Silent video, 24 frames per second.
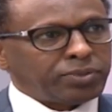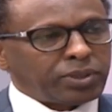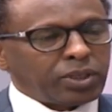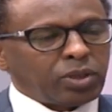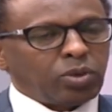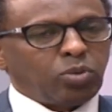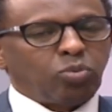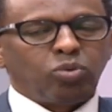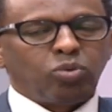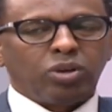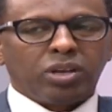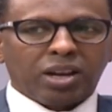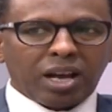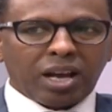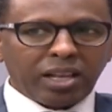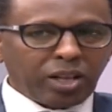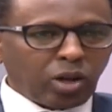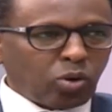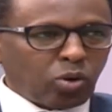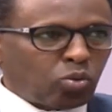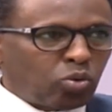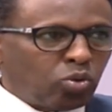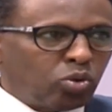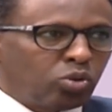We write
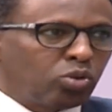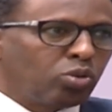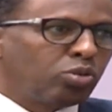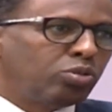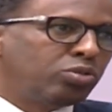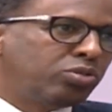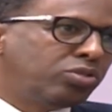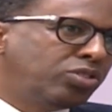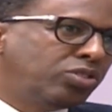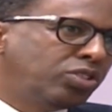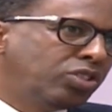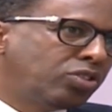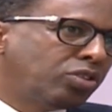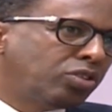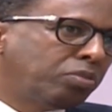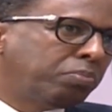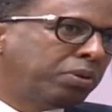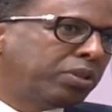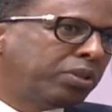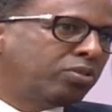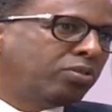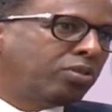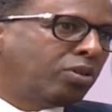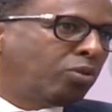a good constitution,
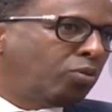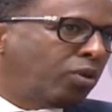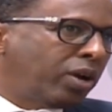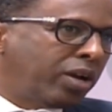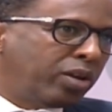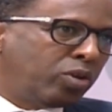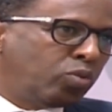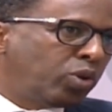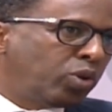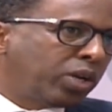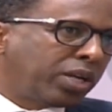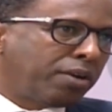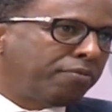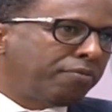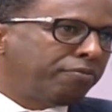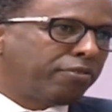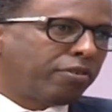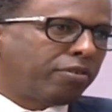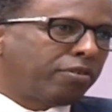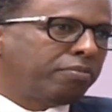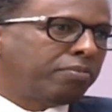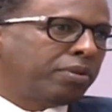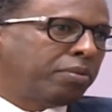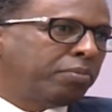but you know where do we come
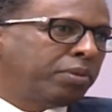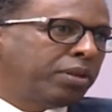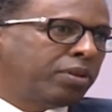from? Yeah. I mean,